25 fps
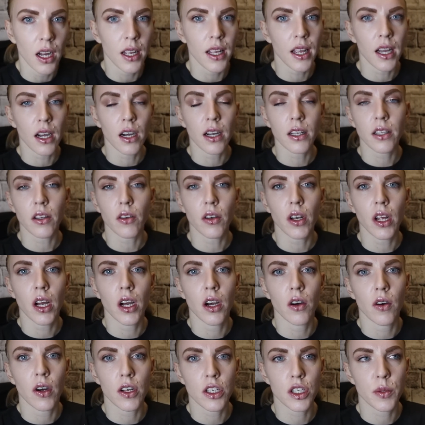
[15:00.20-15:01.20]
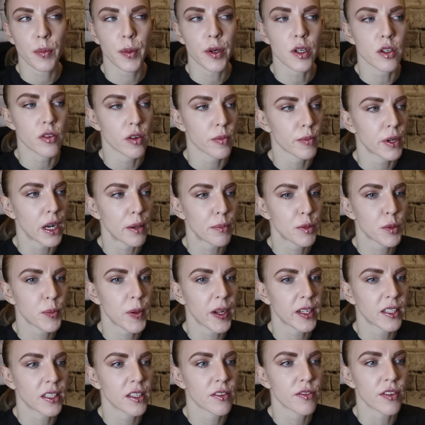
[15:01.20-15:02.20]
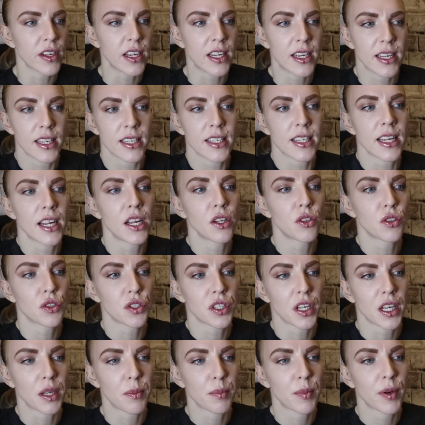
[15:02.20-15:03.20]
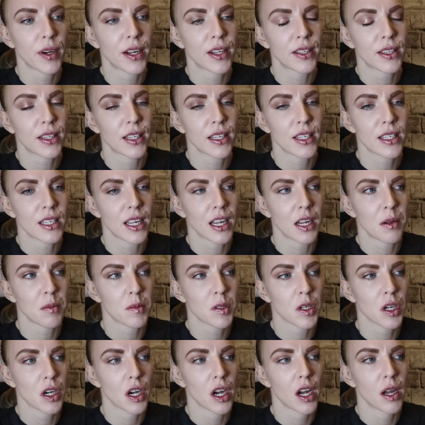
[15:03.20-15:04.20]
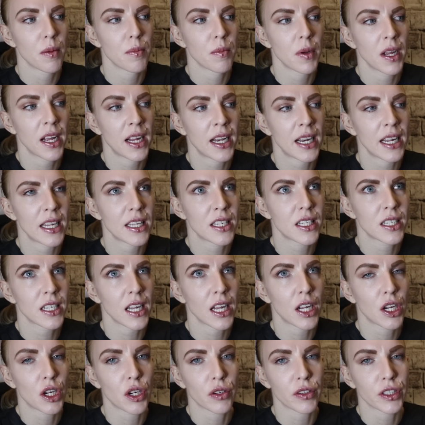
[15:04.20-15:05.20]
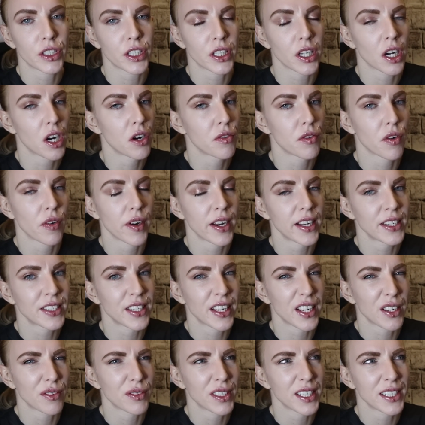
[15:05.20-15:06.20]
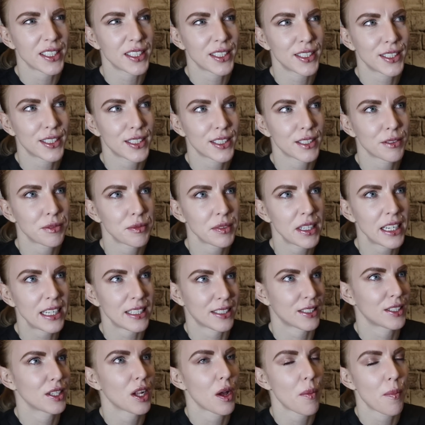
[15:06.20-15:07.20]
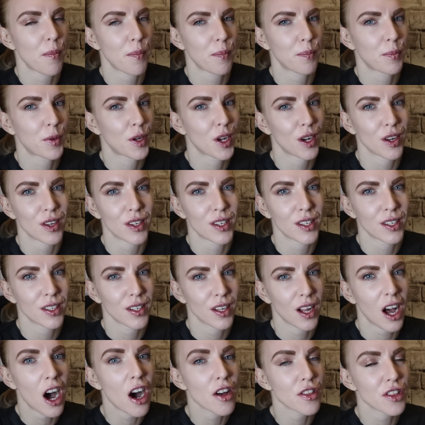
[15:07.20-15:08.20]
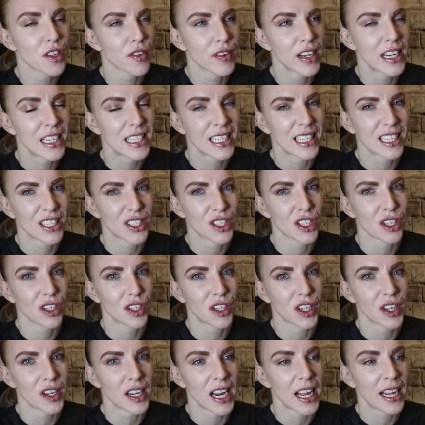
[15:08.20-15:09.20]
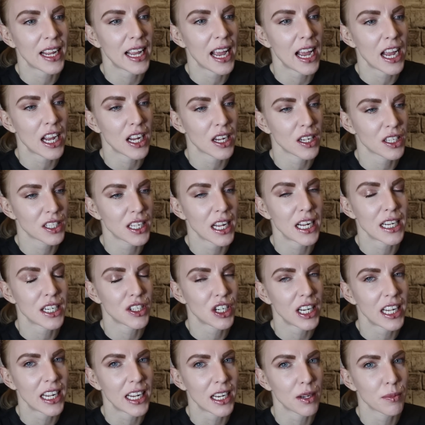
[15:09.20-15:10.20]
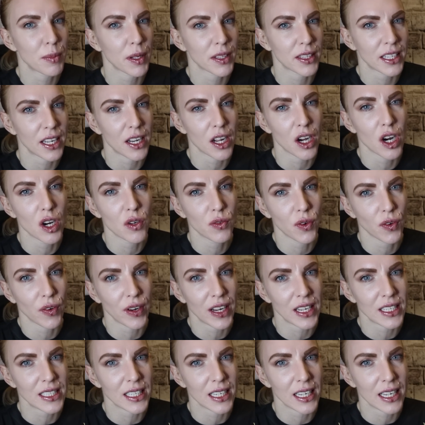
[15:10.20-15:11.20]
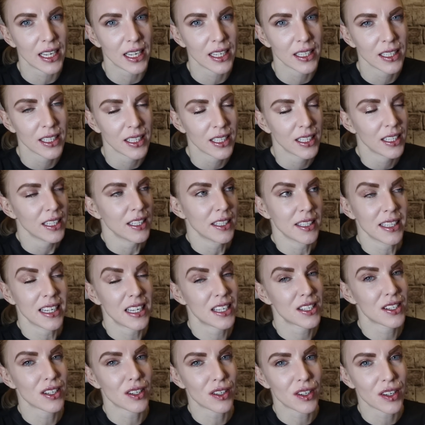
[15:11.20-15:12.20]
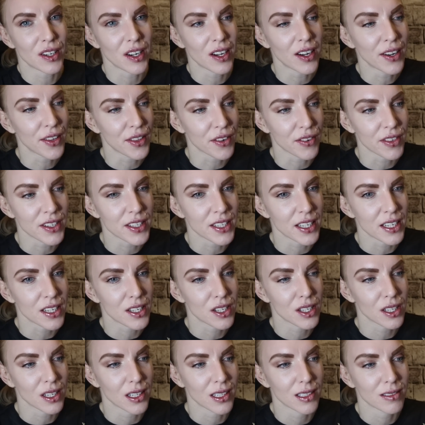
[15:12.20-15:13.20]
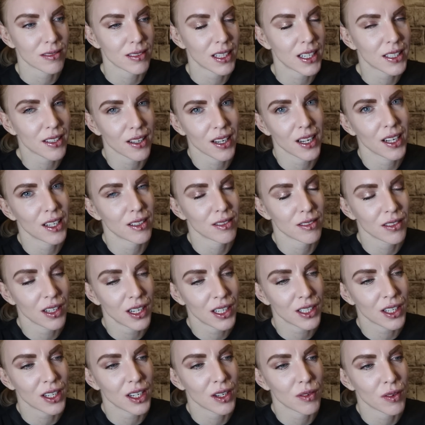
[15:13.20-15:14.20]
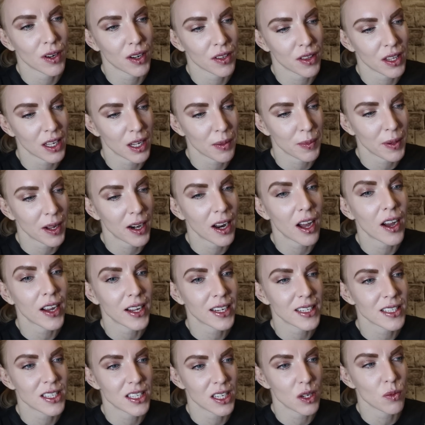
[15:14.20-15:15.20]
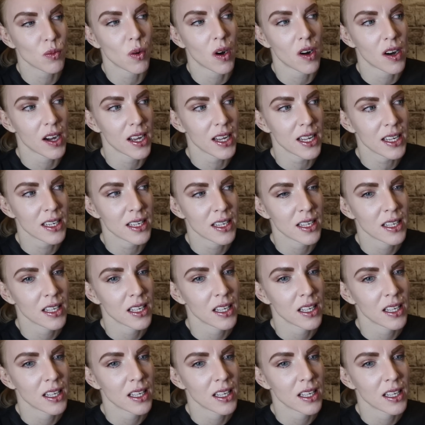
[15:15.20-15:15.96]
yeah, I don't know. I suppose from that perspective it is interesting but the same time, it is encouraging overeating, which is not good. Undereating is not good and getting stage lean, but then overeating is not good either, is it? So I don't know. I don't know what I think about it. I can see why.